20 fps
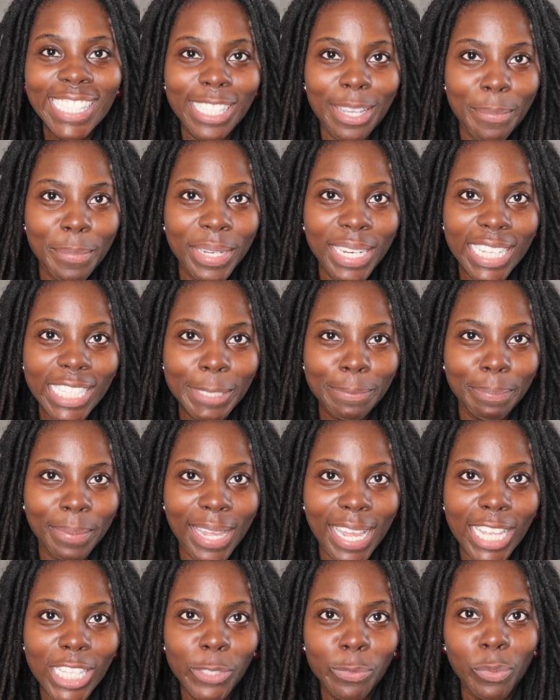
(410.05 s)
Some of these
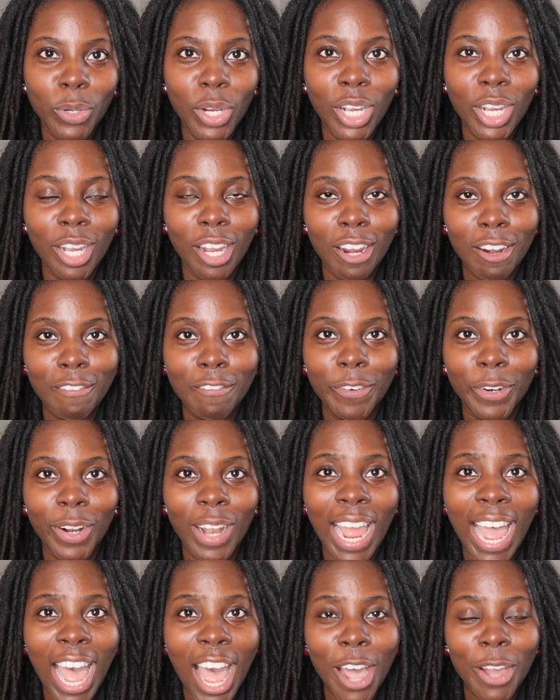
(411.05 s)
plans will
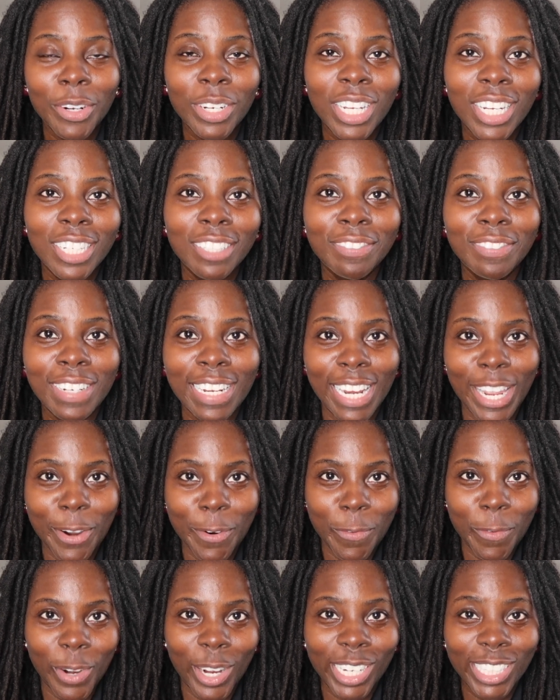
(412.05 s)
cover
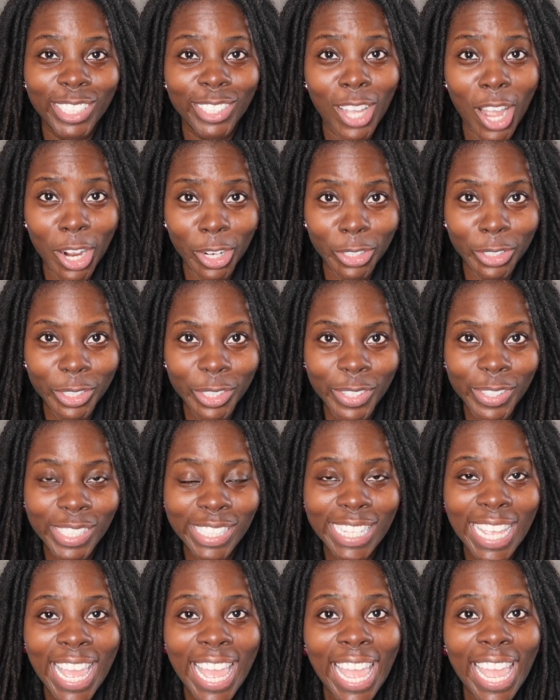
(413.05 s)
out-of-network doctors,